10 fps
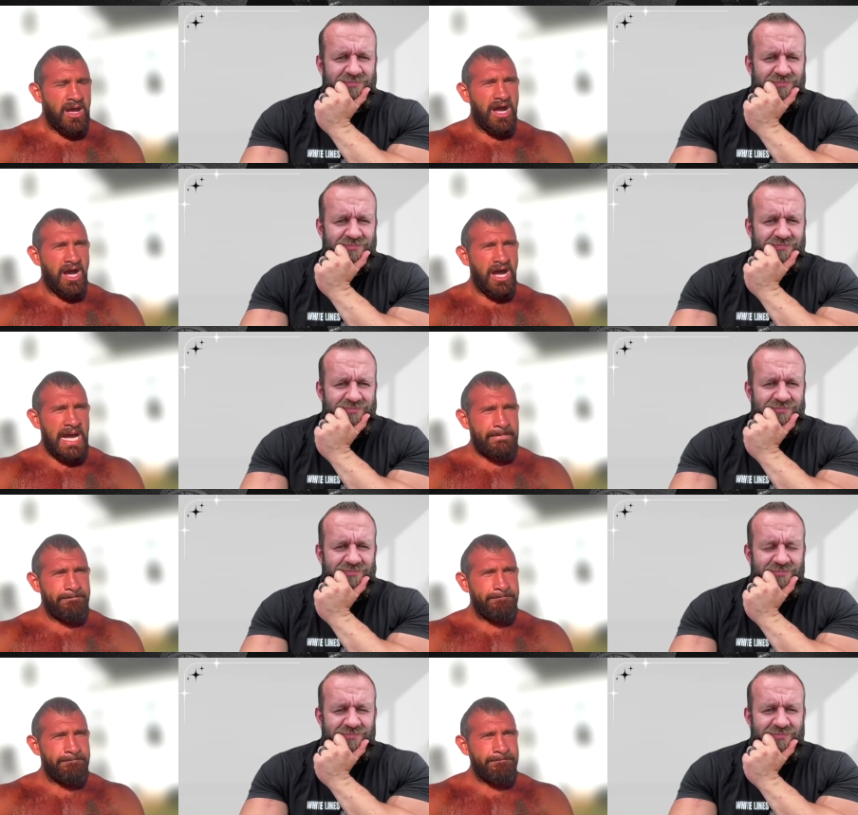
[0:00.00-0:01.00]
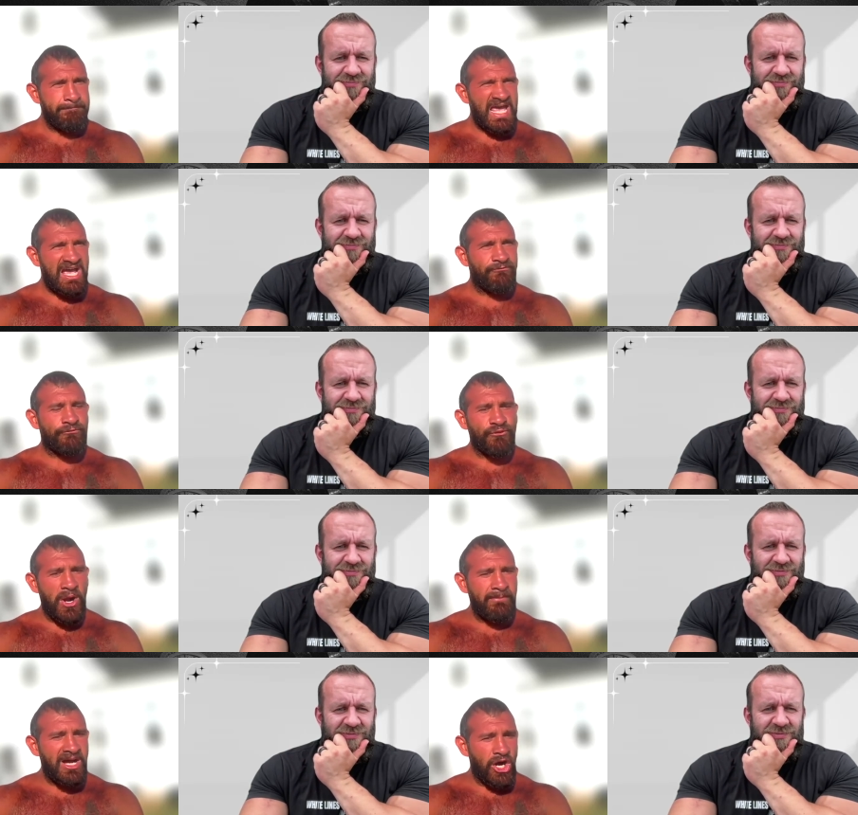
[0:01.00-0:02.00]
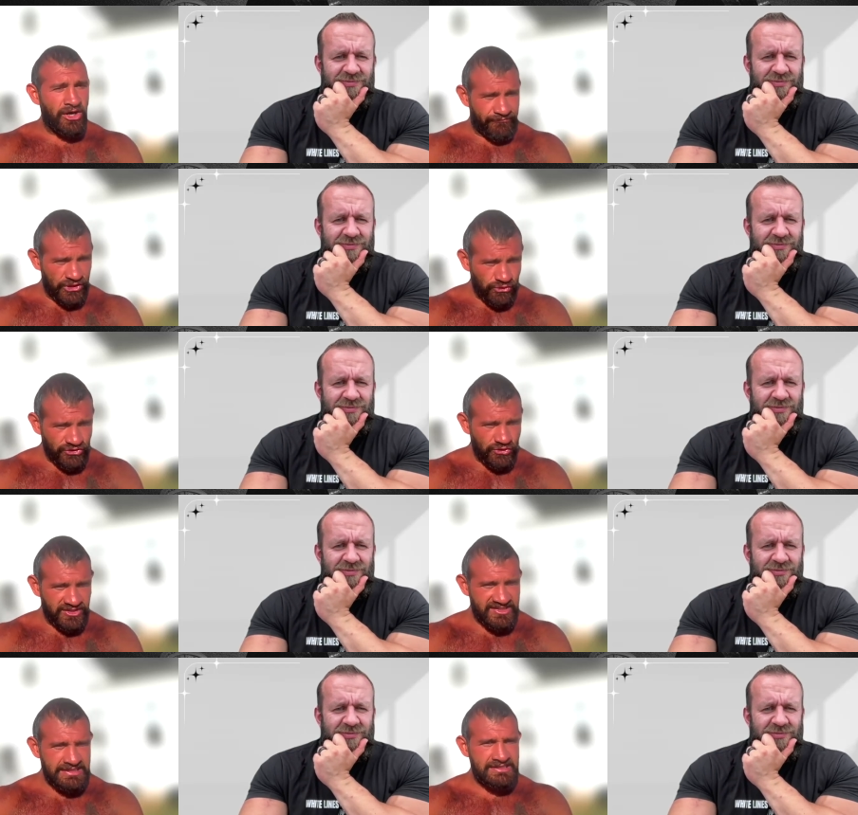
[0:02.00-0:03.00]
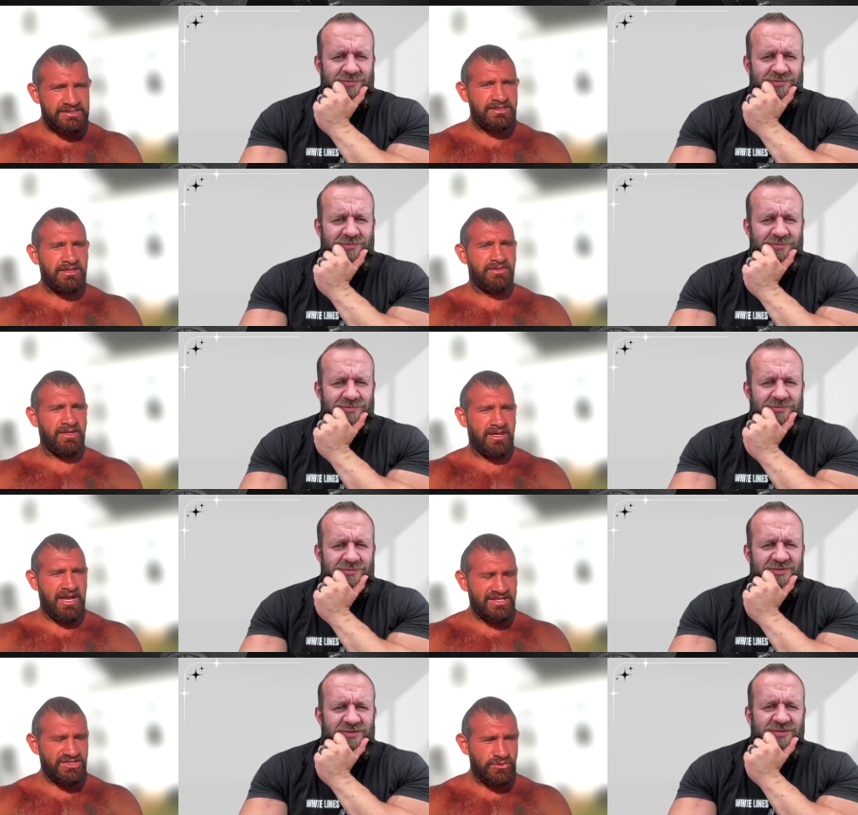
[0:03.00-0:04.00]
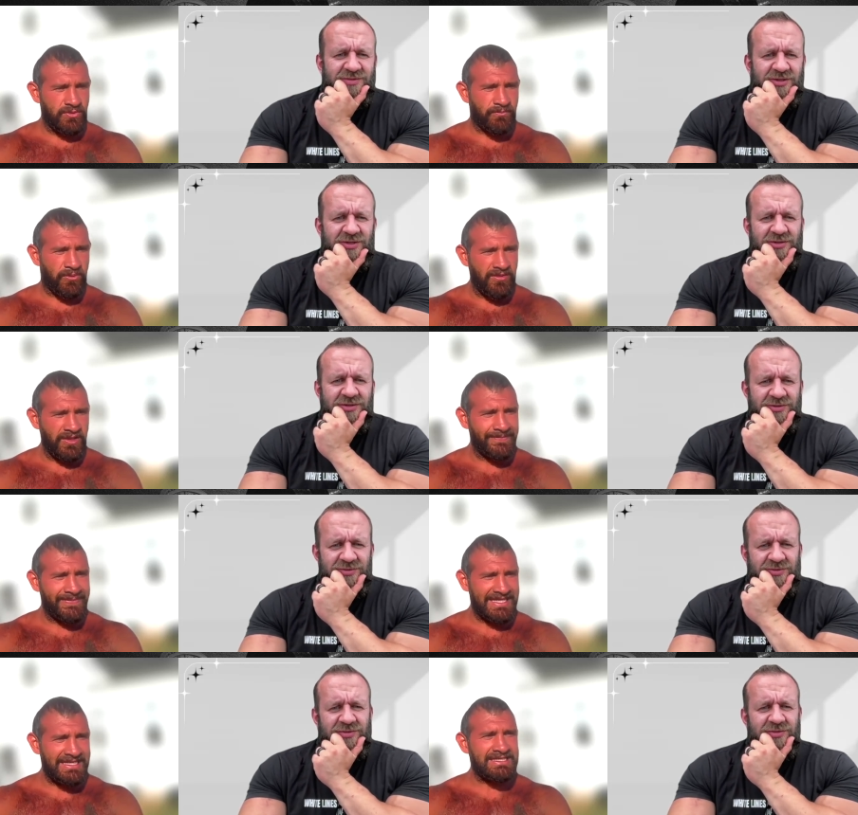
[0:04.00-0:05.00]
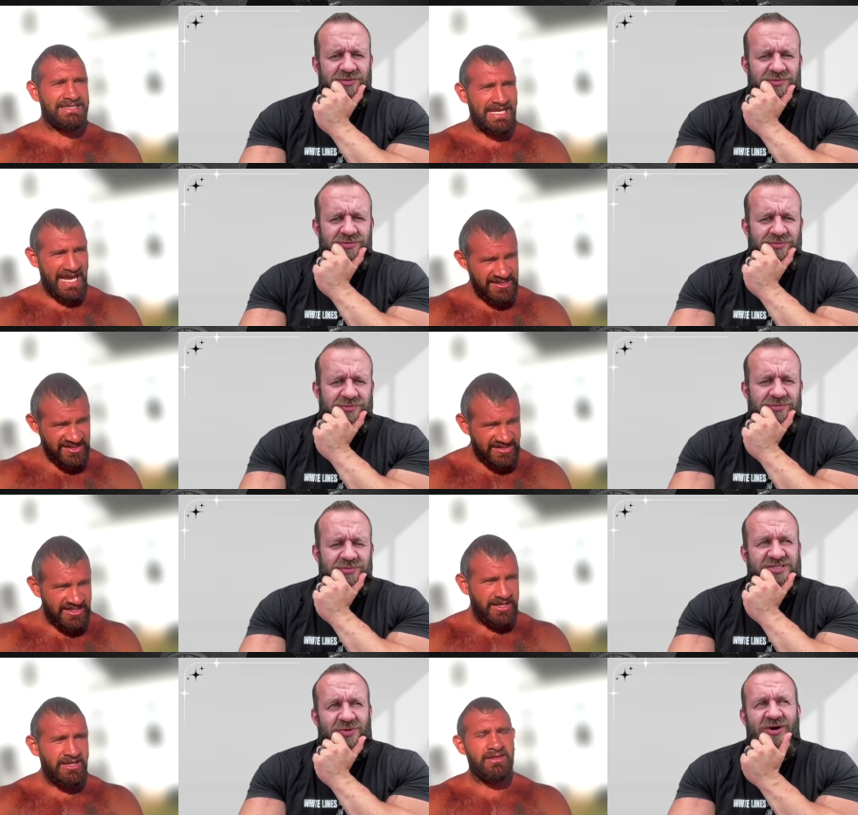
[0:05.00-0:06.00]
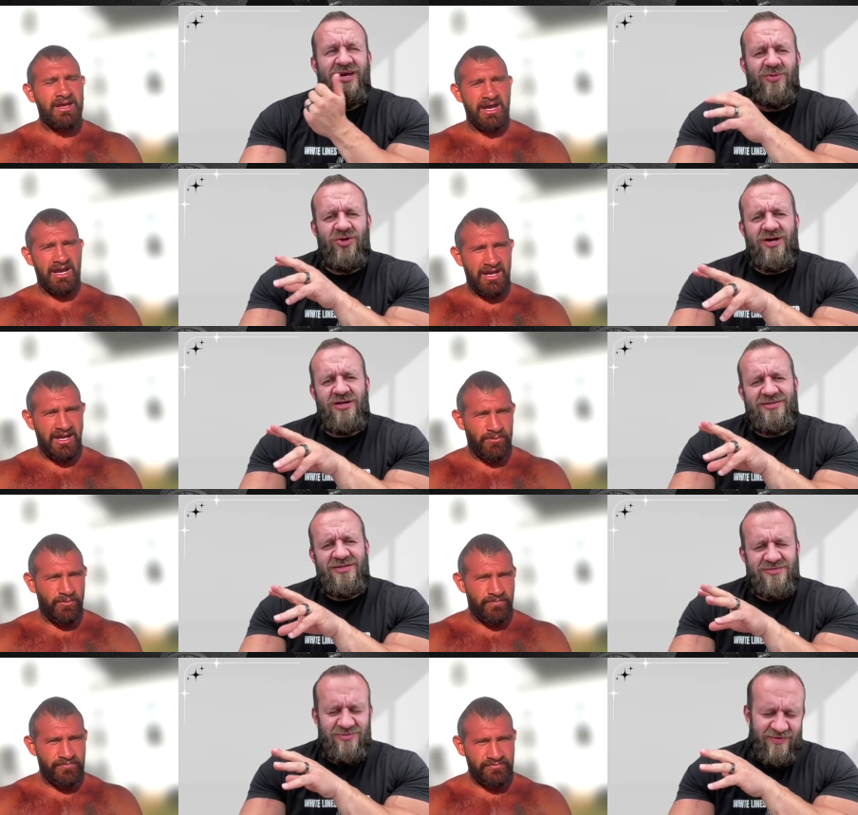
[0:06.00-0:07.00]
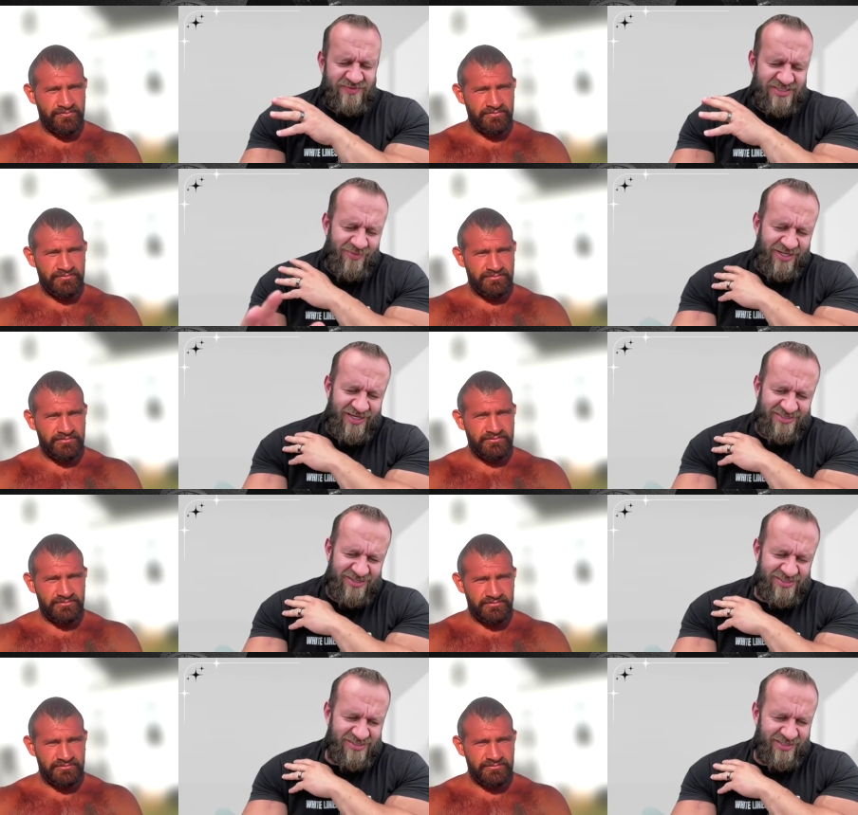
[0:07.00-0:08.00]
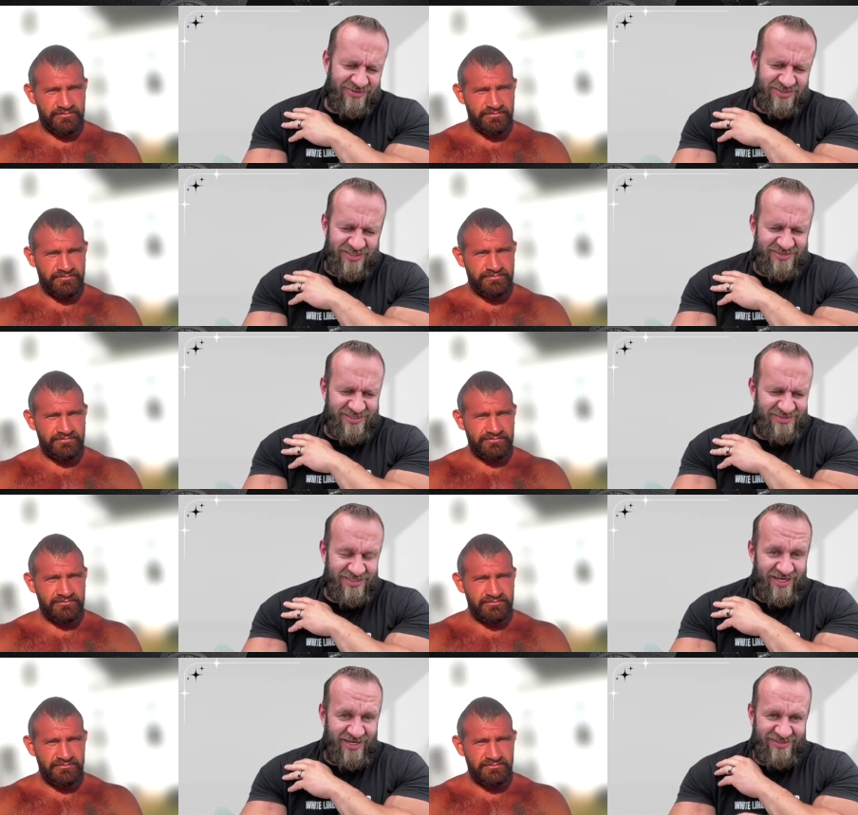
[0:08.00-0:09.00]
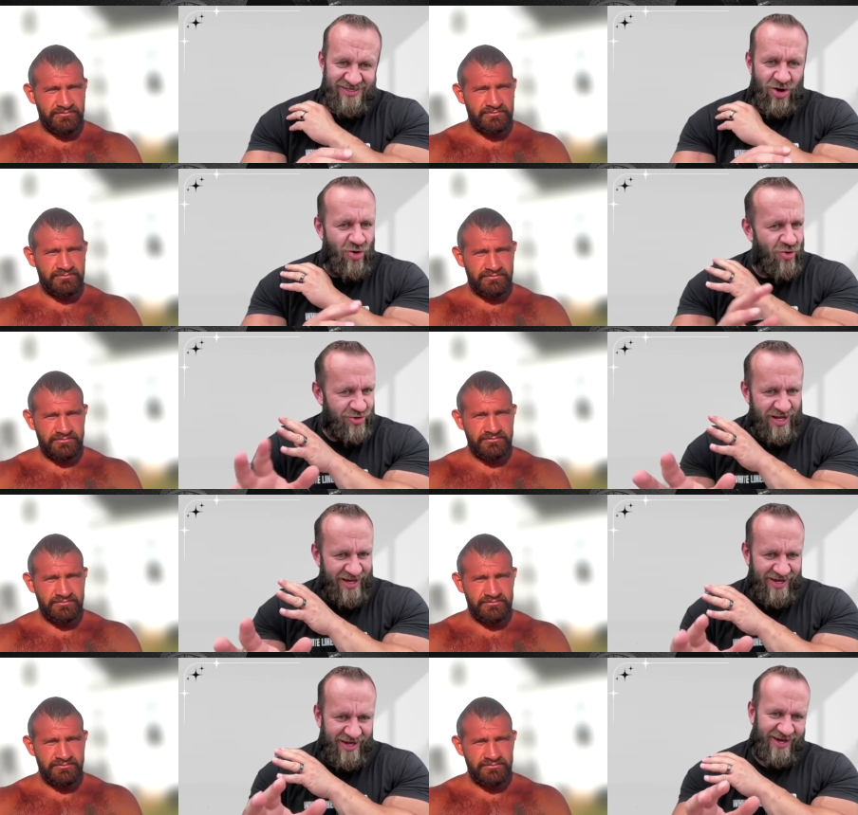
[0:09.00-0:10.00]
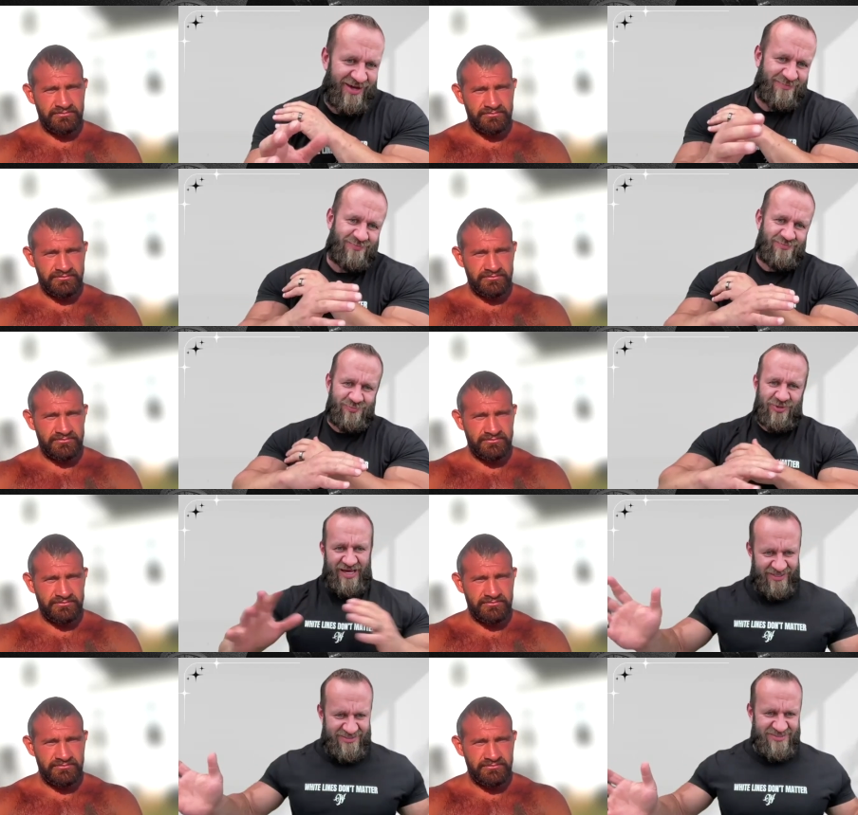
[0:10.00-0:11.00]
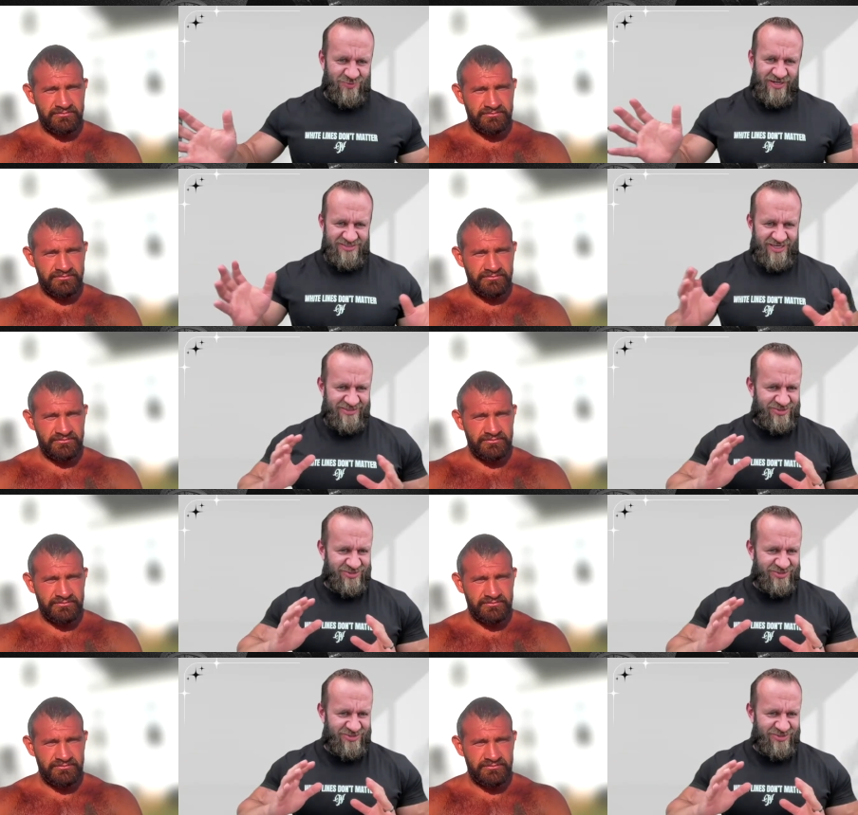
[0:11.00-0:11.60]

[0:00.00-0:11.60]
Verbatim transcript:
Speaker 1: Um, from artificial sources, the answer would probably be yes.
Speaker 2: The way I'm looking uh, at it, if somebody is listening to this and they own a place where they